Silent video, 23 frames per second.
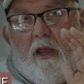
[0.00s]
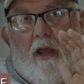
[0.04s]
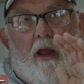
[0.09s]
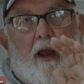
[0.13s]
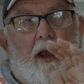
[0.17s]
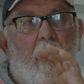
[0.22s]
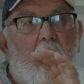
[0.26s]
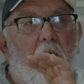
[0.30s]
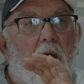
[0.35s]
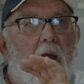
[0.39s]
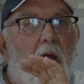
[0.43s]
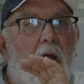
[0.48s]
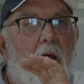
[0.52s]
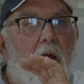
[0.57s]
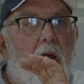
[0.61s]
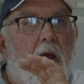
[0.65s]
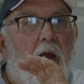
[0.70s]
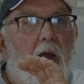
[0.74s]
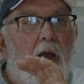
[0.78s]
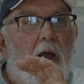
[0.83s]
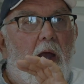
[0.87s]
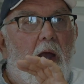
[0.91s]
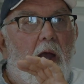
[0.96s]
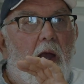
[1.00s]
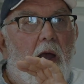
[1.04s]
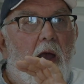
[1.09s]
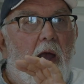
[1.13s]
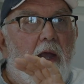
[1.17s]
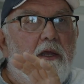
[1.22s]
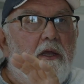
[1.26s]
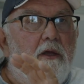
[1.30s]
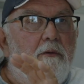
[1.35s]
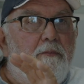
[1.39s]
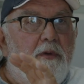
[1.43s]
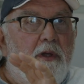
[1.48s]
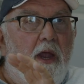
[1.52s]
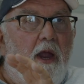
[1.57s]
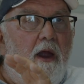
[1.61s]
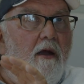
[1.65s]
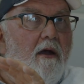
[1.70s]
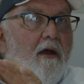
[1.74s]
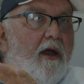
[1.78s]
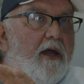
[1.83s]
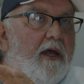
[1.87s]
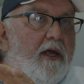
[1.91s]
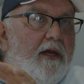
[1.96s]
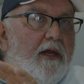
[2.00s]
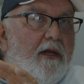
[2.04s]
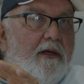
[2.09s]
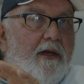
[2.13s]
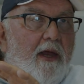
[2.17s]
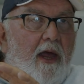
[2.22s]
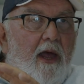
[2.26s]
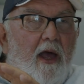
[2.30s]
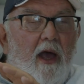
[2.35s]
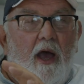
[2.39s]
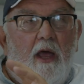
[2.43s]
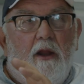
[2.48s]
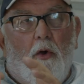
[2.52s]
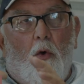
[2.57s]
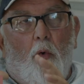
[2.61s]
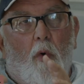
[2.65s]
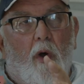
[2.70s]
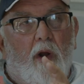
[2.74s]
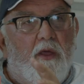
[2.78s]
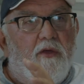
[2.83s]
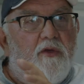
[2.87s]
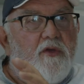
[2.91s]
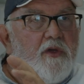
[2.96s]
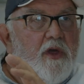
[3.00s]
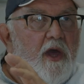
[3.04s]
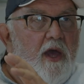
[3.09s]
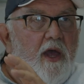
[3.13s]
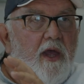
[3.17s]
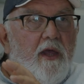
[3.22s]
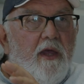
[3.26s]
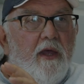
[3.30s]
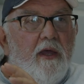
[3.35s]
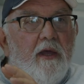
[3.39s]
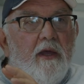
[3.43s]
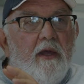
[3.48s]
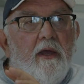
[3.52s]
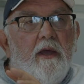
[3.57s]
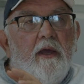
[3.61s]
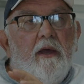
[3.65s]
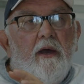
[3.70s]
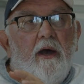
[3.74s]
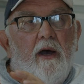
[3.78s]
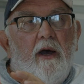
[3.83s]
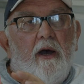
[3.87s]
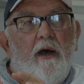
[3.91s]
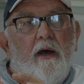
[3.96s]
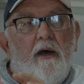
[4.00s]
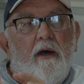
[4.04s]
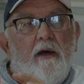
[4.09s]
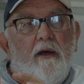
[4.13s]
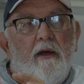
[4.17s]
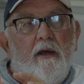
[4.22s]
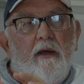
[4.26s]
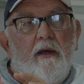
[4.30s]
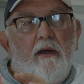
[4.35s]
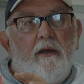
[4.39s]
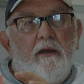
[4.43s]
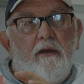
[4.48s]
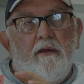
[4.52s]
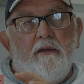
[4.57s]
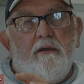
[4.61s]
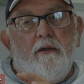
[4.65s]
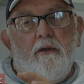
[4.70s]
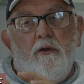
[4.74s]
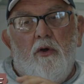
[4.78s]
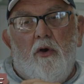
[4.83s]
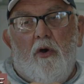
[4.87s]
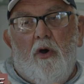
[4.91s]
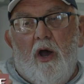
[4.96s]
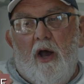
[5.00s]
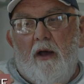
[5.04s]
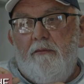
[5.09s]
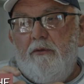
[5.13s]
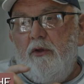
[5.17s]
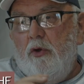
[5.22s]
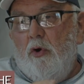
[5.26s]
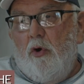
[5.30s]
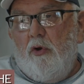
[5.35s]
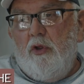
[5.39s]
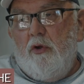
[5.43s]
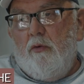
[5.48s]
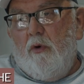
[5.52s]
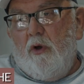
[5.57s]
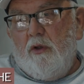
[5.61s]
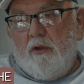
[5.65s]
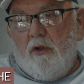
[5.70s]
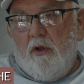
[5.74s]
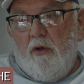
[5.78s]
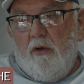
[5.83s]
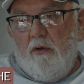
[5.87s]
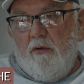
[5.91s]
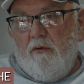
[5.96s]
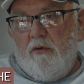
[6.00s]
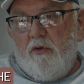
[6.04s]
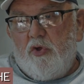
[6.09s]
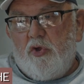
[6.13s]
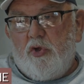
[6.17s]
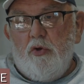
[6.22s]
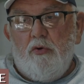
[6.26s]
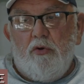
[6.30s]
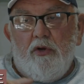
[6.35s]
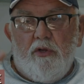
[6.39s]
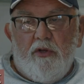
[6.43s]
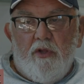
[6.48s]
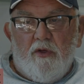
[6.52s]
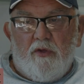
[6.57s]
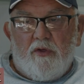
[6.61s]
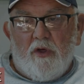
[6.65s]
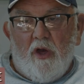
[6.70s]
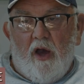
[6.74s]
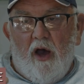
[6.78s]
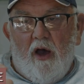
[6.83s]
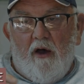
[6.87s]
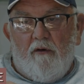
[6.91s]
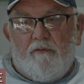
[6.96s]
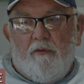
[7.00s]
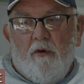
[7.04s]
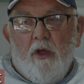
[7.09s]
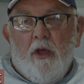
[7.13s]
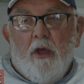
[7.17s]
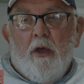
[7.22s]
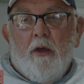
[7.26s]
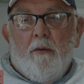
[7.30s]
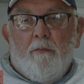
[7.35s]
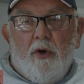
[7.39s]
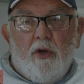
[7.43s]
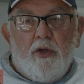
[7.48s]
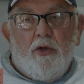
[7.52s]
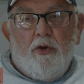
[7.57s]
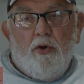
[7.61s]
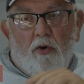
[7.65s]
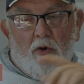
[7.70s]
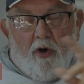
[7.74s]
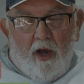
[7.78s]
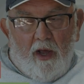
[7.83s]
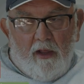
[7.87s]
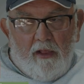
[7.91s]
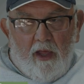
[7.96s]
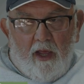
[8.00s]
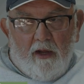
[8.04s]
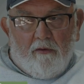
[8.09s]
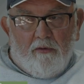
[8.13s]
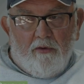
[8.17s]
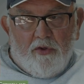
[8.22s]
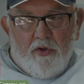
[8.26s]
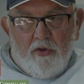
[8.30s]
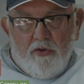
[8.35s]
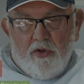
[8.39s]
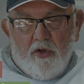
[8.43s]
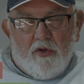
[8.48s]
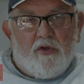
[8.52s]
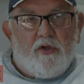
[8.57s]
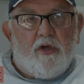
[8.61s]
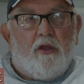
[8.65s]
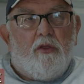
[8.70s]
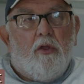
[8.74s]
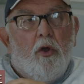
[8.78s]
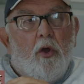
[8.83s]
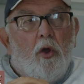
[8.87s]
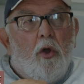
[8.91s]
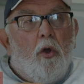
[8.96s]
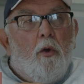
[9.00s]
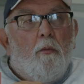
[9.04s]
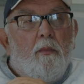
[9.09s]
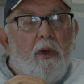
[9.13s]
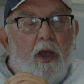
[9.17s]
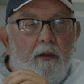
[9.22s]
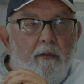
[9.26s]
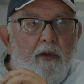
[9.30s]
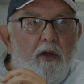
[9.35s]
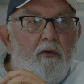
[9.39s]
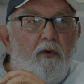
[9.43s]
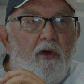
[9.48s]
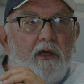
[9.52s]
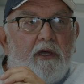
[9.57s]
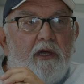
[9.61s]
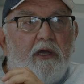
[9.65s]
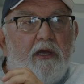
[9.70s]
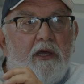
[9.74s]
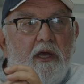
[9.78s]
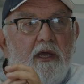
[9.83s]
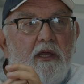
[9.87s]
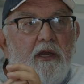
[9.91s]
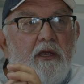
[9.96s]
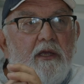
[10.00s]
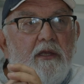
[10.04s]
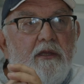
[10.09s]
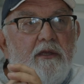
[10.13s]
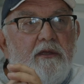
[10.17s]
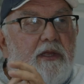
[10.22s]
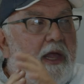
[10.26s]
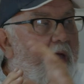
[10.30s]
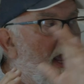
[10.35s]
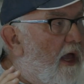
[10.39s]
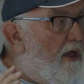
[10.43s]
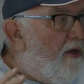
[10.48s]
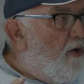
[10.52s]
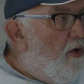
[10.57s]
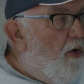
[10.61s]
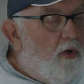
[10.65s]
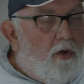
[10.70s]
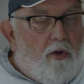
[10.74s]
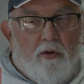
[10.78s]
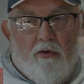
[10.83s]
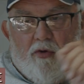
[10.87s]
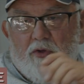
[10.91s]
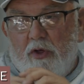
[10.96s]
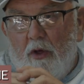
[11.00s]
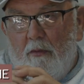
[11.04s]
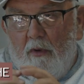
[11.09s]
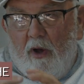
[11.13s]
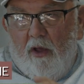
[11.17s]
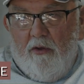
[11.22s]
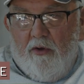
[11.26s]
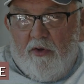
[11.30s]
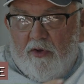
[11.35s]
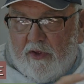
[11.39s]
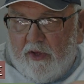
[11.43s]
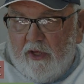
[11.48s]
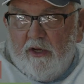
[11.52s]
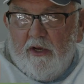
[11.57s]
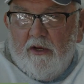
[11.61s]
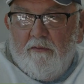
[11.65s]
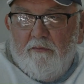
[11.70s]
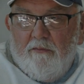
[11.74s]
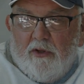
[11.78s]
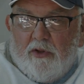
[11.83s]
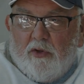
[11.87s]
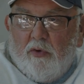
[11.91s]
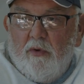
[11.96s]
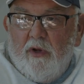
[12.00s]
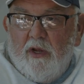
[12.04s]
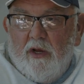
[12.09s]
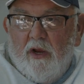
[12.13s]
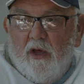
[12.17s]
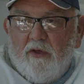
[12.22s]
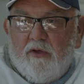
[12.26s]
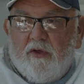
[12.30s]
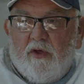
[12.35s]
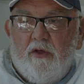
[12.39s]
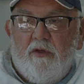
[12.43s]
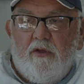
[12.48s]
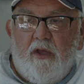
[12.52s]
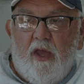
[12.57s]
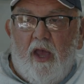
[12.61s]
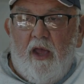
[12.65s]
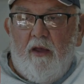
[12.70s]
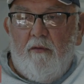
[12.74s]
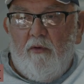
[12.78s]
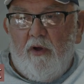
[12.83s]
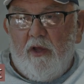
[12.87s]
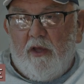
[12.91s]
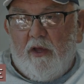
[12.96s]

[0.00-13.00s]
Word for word: doesn't, John. I could be arrogant in that. I don't want to say, I'm the only one shooting this off. But, I like what you just said. Maybe we could get in Daniel or some other, sit in between us, and we